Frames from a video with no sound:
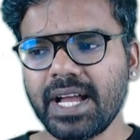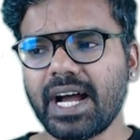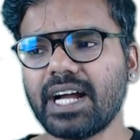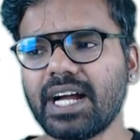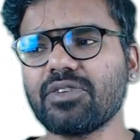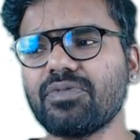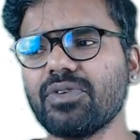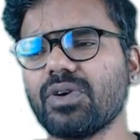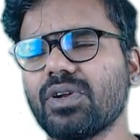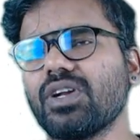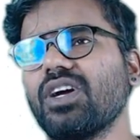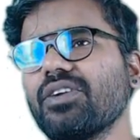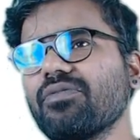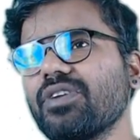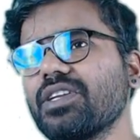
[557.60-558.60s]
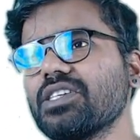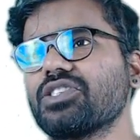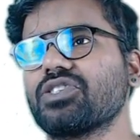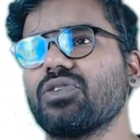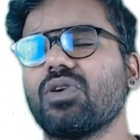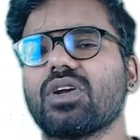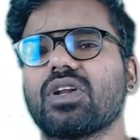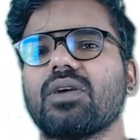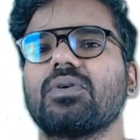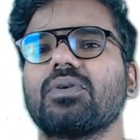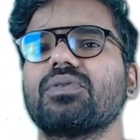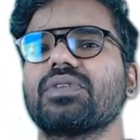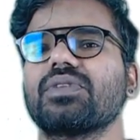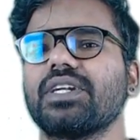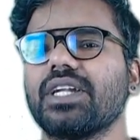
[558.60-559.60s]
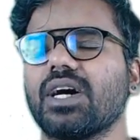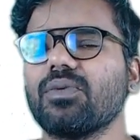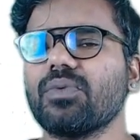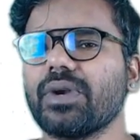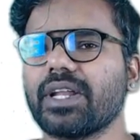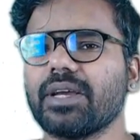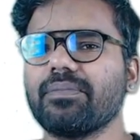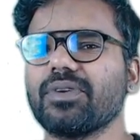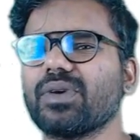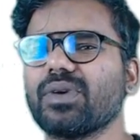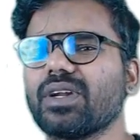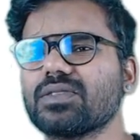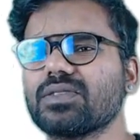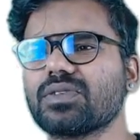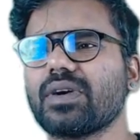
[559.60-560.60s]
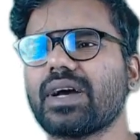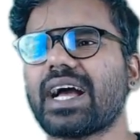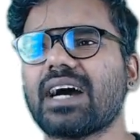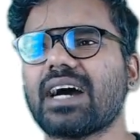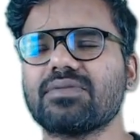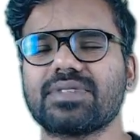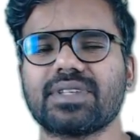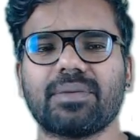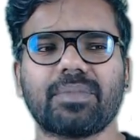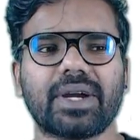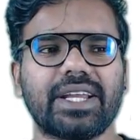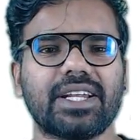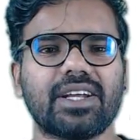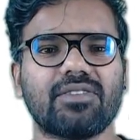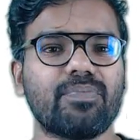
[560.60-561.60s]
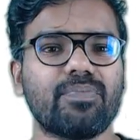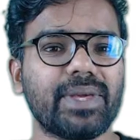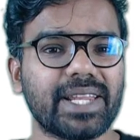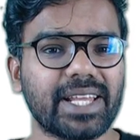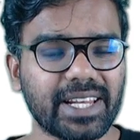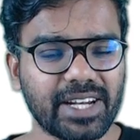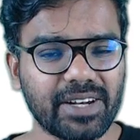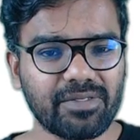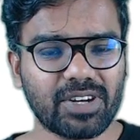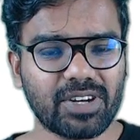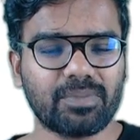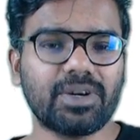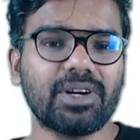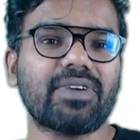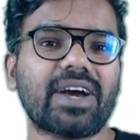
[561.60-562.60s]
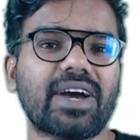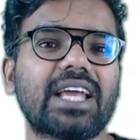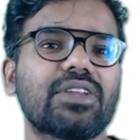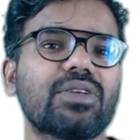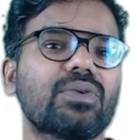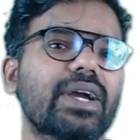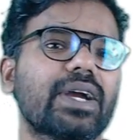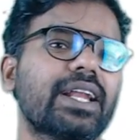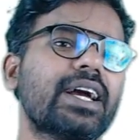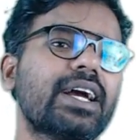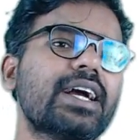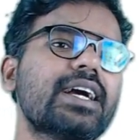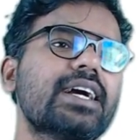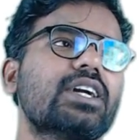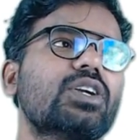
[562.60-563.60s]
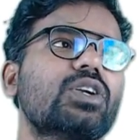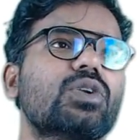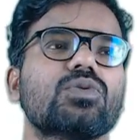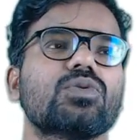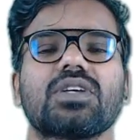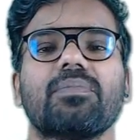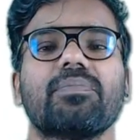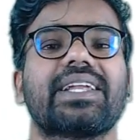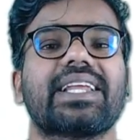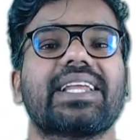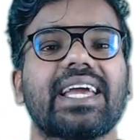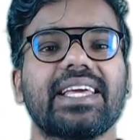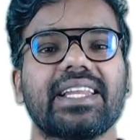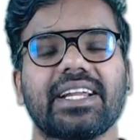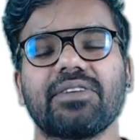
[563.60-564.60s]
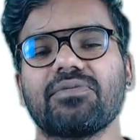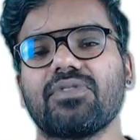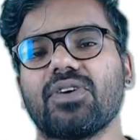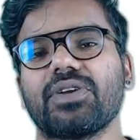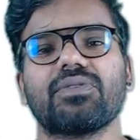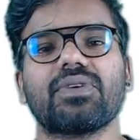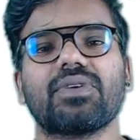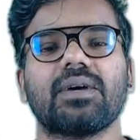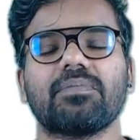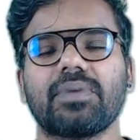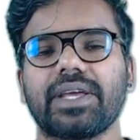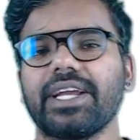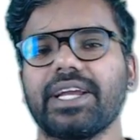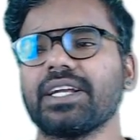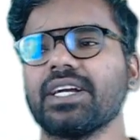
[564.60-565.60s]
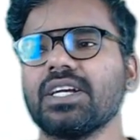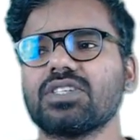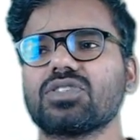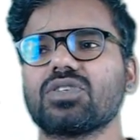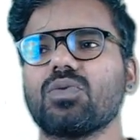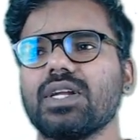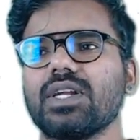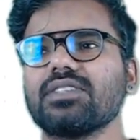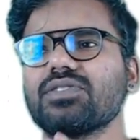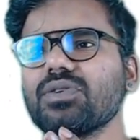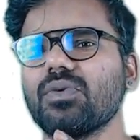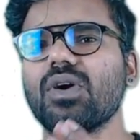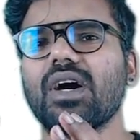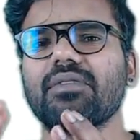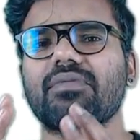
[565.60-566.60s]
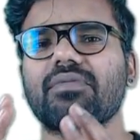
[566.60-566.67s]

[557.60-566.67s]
and if you are not very sure about the downtime, you can also have some kind of mirror environment where you can do some dry run for your upgrade. So once you got